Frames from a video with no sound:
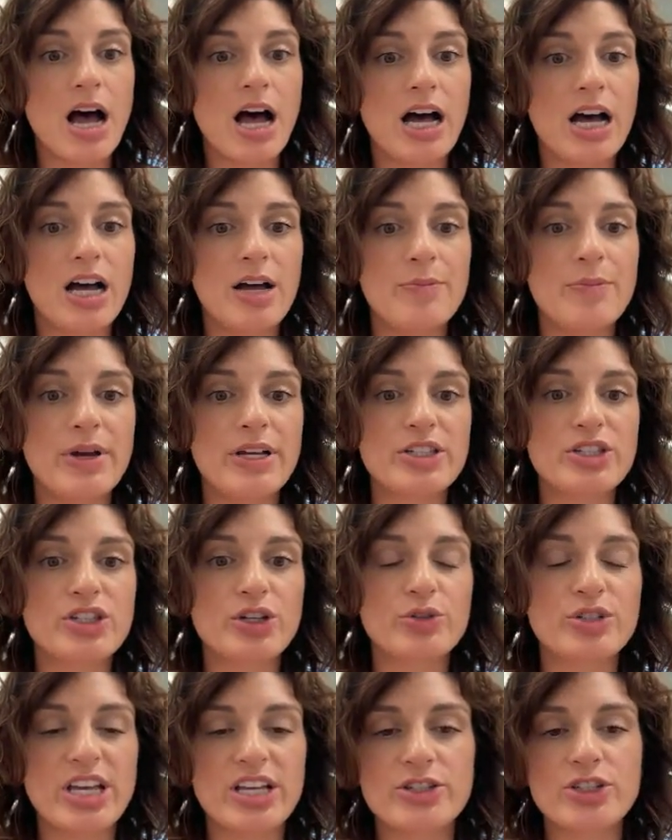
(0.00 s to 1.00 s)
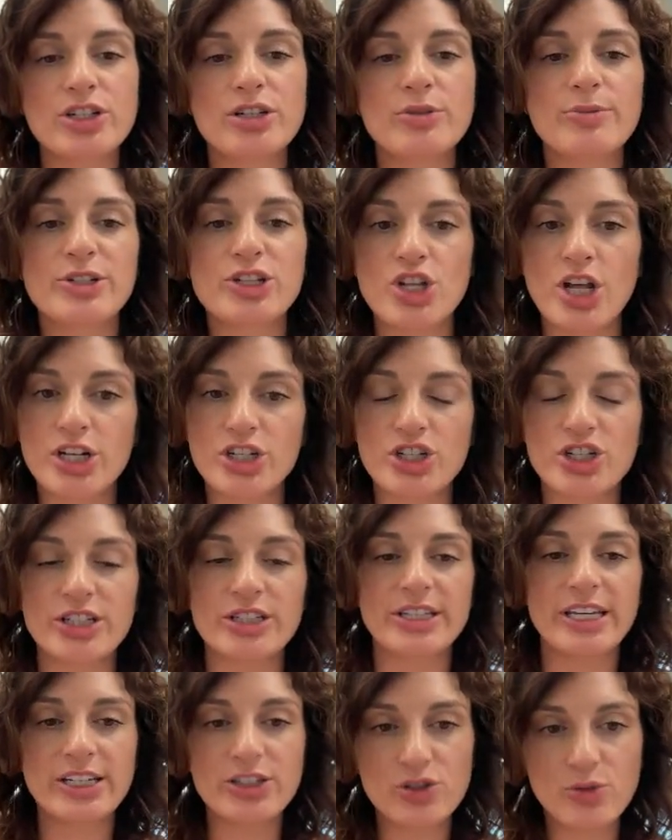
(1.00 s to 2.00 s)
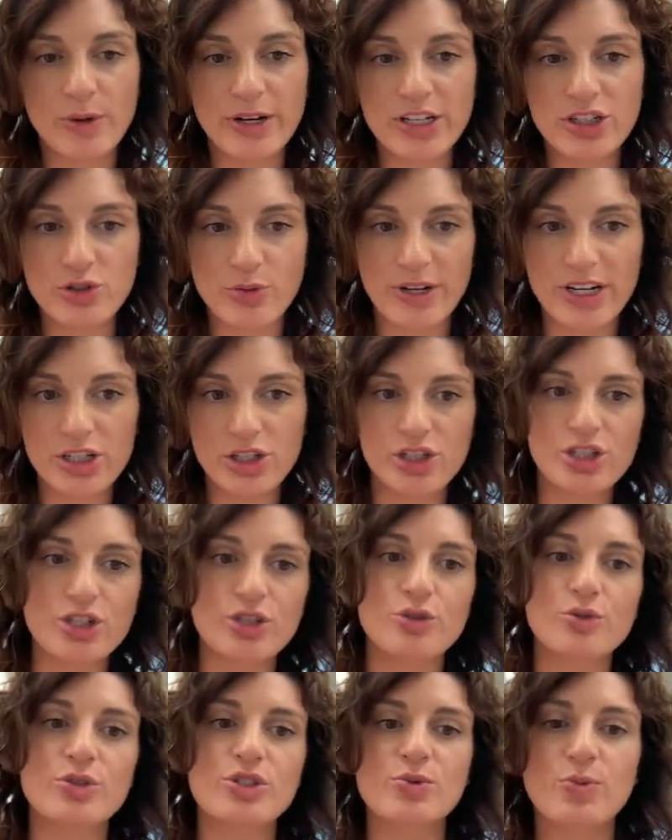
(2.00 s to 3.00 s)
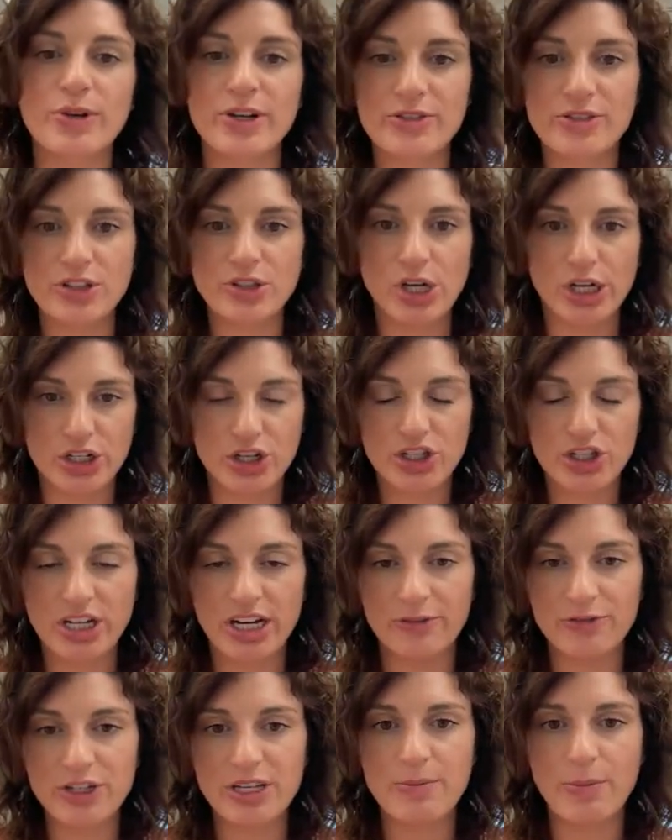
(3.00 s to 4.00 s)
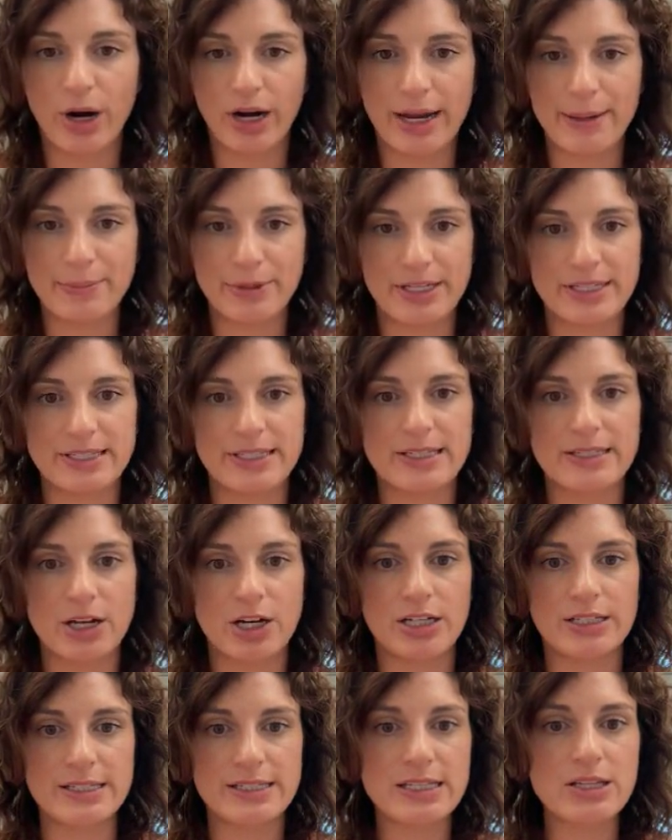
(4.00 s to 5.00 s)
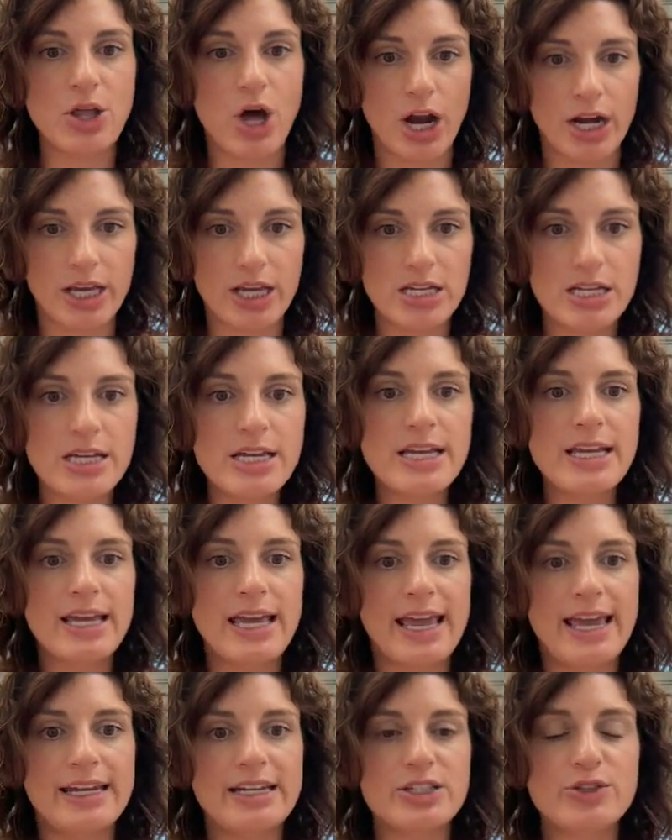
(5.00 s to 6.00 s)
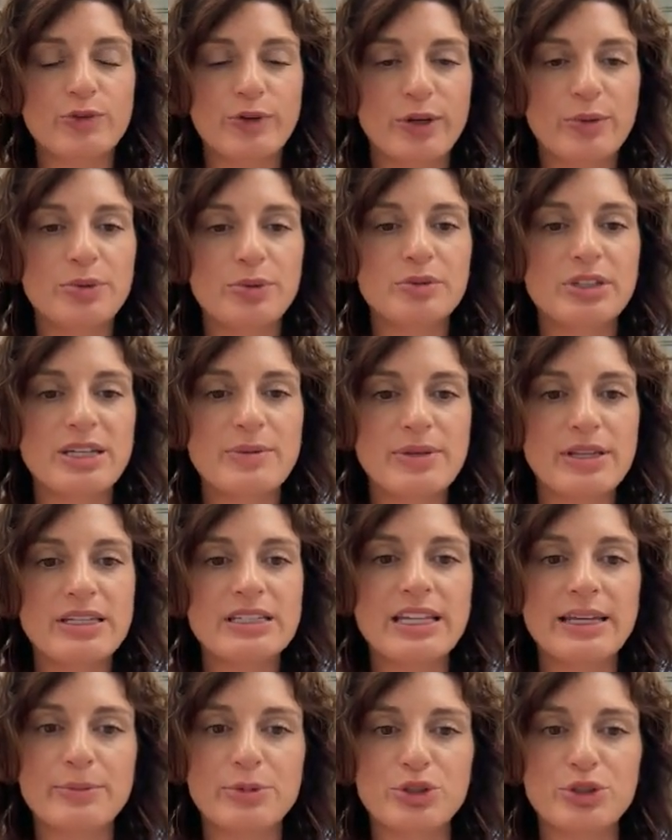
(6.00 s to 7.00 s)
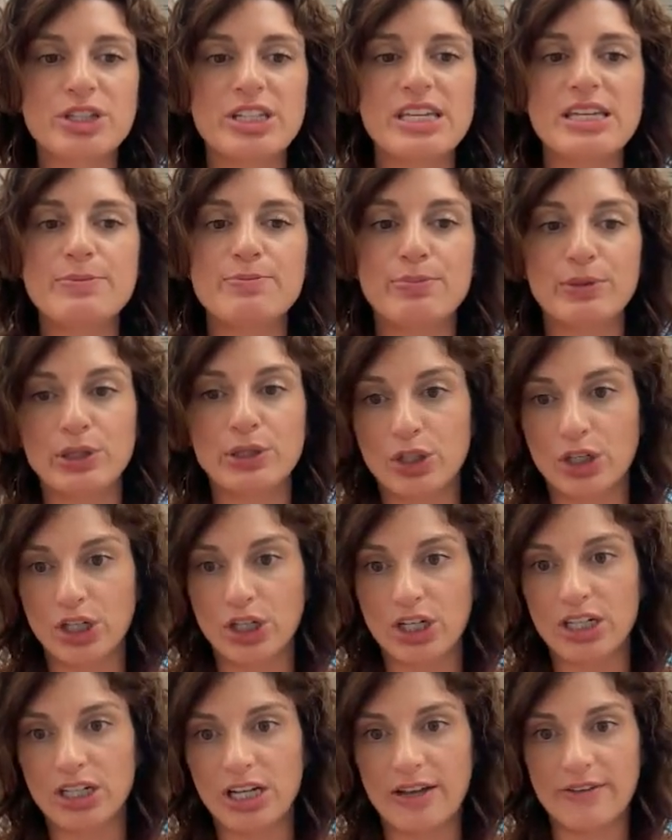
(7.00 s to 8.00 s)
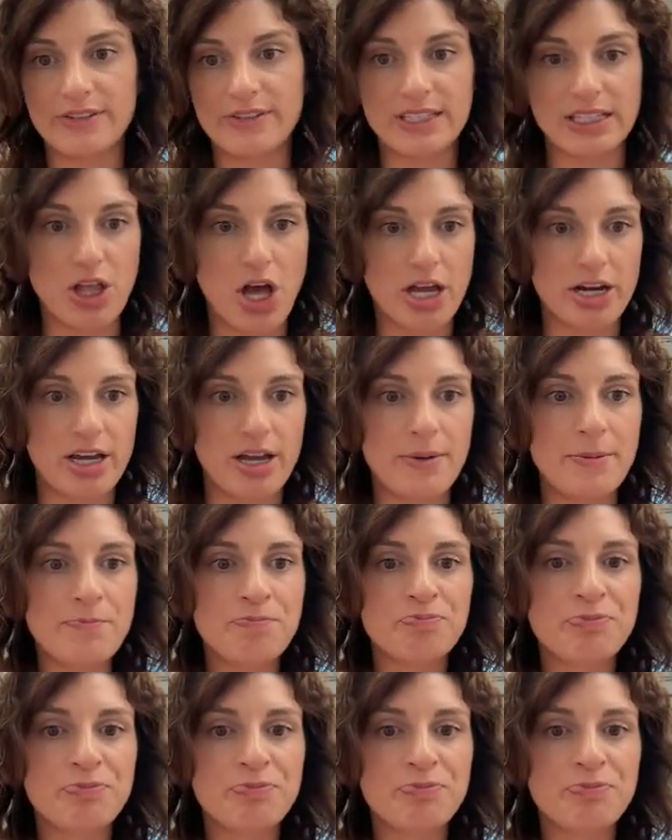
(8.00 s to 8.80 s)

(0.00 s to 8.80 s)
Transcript: Um, so Tensor, which launched in late 2022, is one of the largest NFT marketplaces on Solana and is frequently been labeled the blur of Solana.